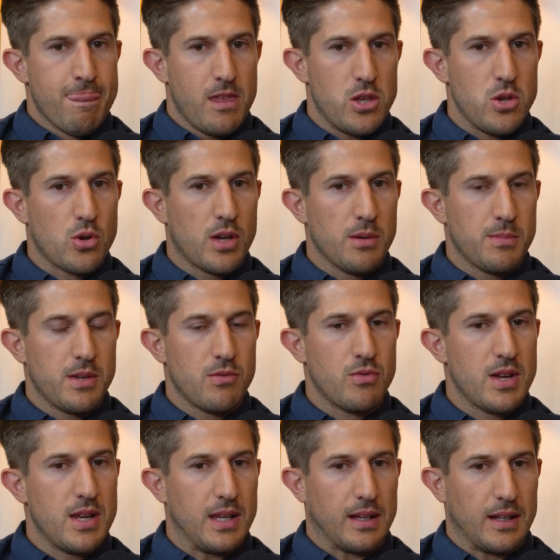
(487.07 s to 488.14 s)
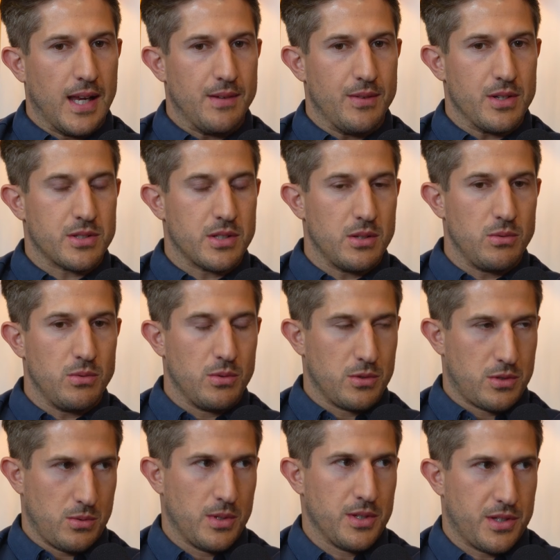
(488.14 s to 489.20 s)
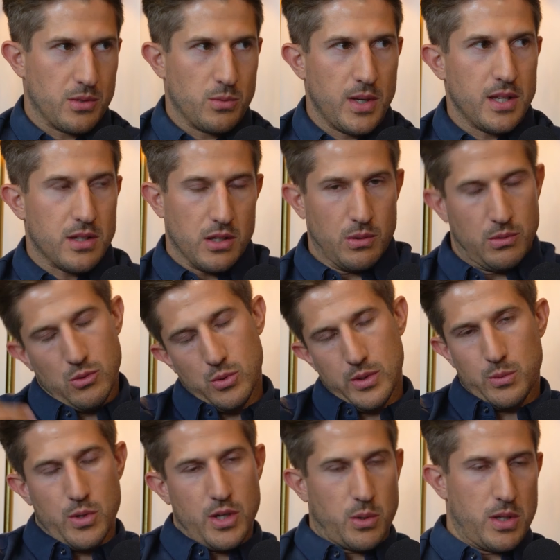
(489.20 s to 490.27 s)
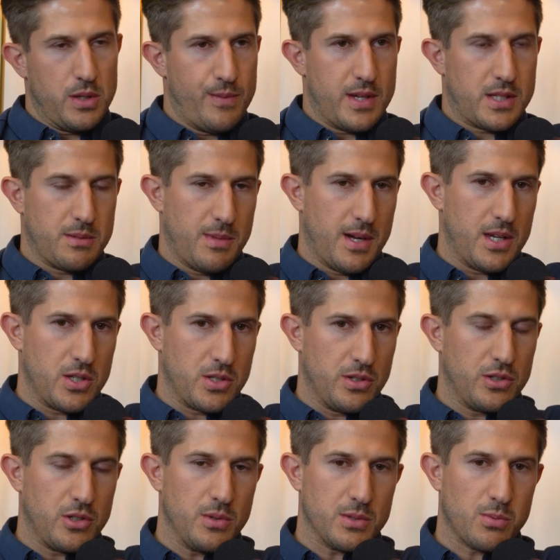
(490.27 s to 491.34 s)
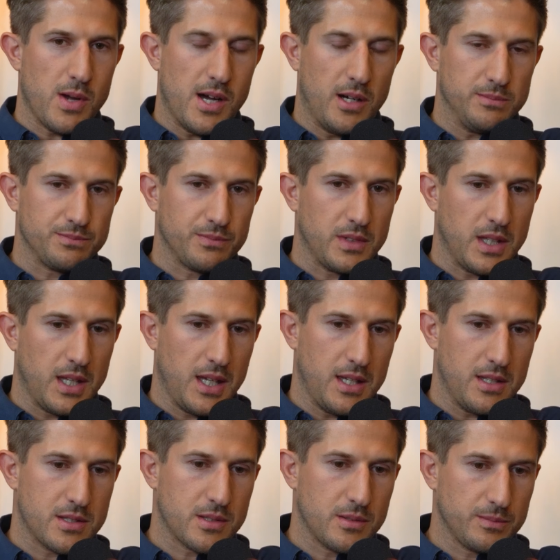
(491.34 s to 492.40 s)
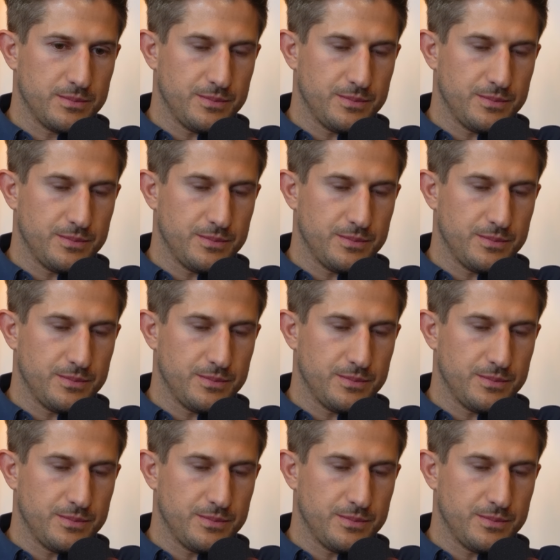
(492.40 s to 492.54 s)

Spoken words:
you can be really clever. So one thing we do, or we work with investment managers that do as well, is